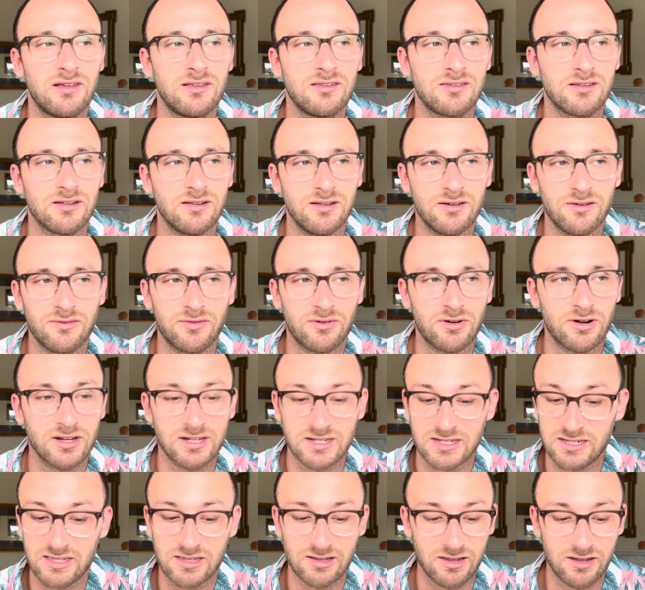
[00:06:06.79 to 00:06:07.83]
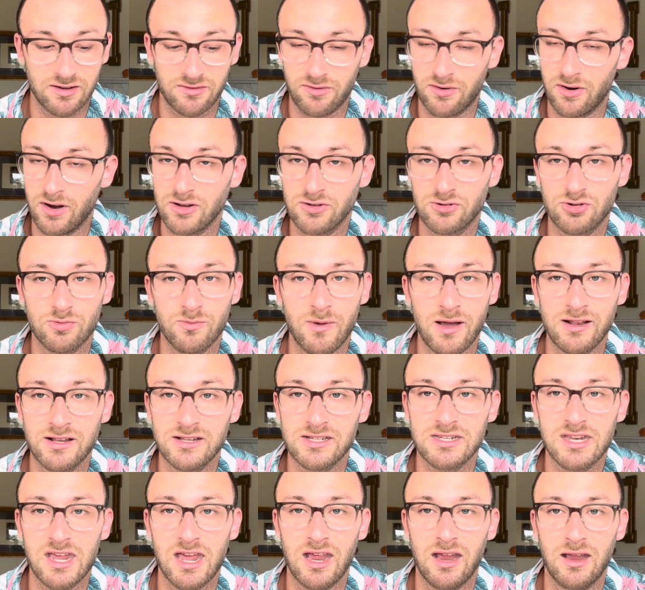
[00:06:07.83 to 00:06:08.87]
delivering
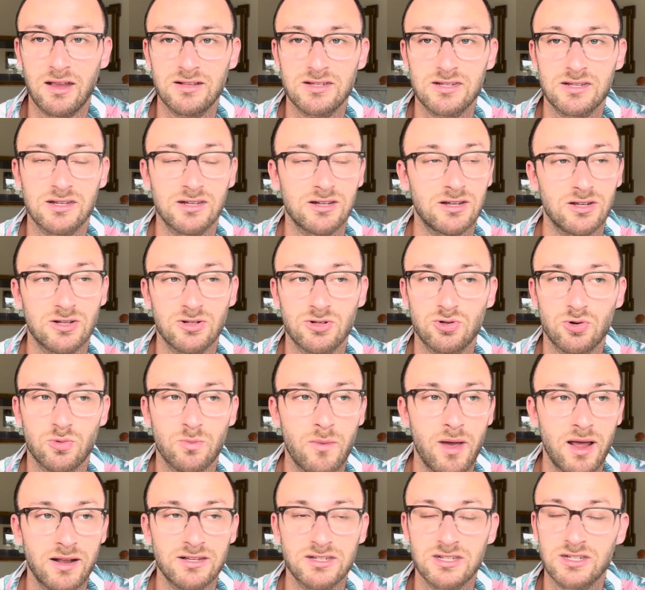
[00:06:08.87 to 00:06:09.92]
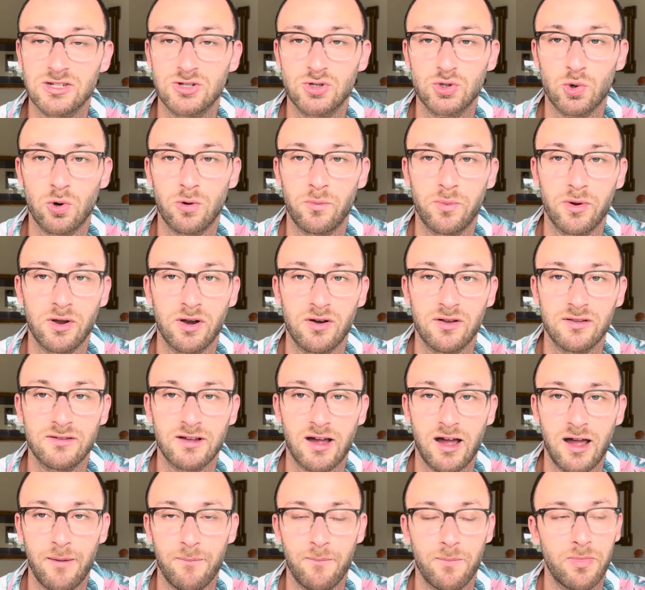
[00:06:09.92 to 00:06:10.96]
tremendous gains in a tremendously short period of
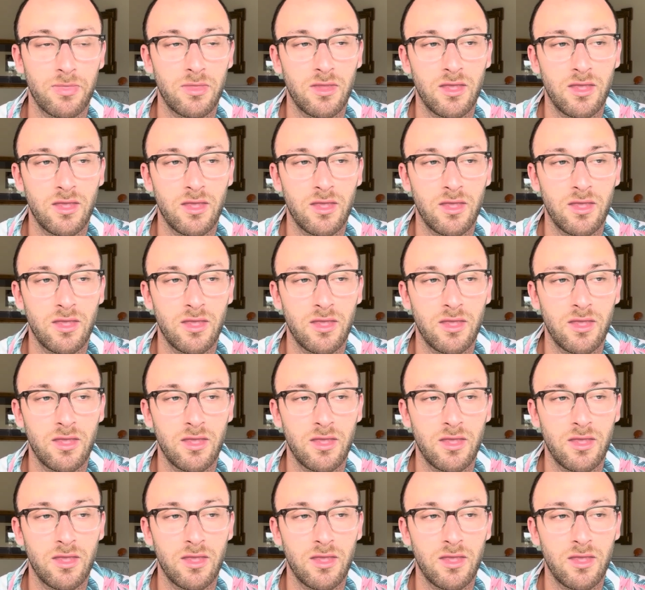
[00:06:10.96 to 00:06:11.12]
time,